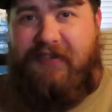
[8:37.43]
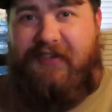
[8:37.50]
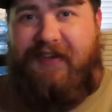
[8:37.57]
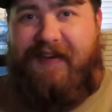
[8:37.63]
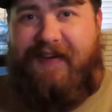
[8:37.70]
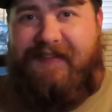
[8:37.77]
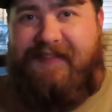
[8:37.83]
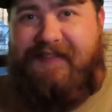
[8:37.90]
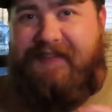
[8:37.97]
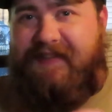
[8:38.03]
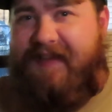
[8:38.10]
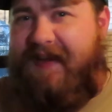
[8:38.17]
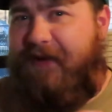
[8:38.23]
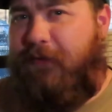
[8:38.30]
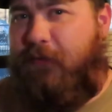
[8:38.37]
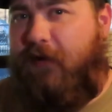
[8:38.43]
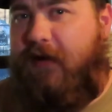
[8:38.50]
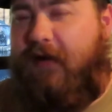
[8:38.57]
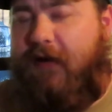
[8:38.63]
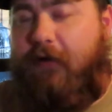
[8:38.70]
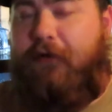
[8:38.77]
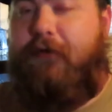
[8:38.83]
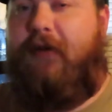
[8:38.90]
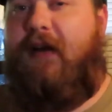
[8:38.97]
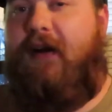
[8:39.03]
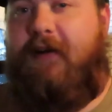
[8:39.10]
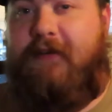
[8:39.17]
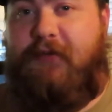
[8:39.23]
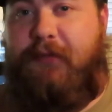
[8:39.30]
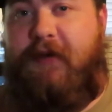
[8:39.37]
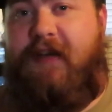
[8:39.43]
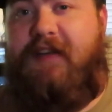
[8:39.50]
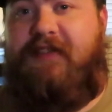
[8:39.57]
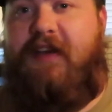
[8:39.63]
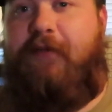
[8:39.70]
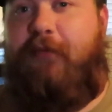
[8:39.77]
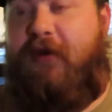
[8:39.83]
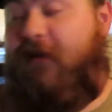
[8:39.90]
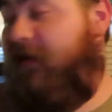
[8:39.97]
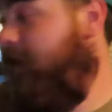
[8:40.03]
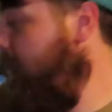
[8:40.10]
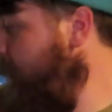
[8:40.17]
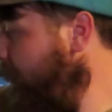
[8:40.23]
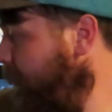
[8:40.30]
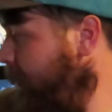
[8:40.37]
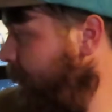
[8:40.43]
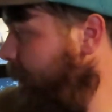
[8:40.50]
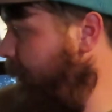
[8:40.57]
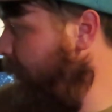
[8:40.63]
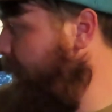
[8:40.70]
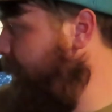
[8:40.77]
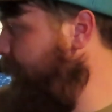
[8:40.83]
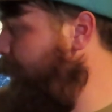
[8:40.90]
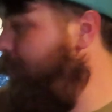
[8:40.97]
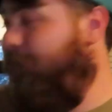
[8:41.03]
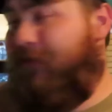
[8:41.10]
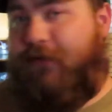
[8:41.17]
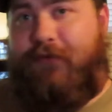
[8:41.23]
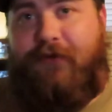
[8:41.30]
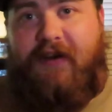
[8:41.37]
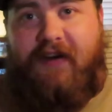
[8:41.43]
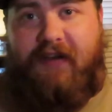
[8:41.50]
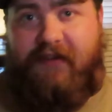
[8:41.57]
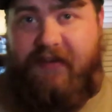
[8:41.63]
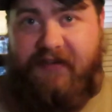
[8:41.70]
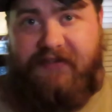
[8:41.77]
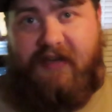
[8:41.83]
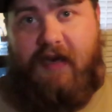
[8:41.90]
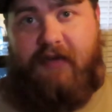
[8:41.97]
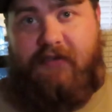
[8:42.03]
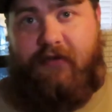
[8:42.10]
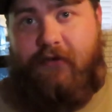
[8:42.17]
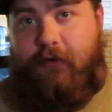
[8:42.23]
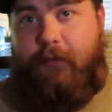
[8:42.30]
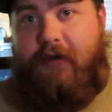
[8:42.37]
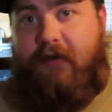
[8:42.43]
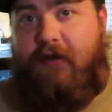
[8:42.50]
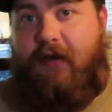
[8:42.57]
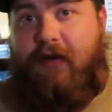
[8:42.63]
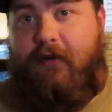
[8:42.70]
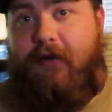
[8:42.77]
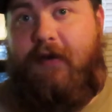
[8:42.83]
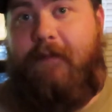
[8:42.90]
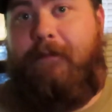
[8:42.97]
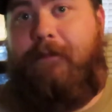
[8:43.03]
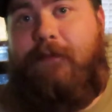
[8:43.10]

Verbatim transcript: seeing a slight reading on there is because I've been kind of overfeeding these guys a little bit lately.